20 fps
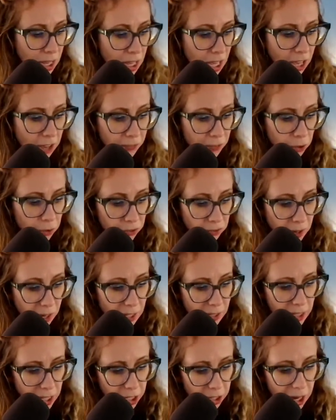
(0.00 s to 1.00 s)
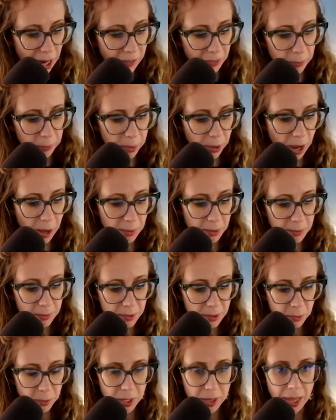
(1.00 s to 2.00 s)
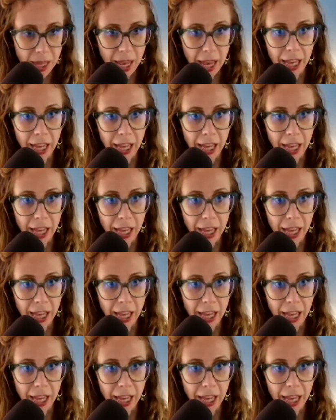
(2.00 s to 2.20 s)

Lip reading: If you find that you're having problems with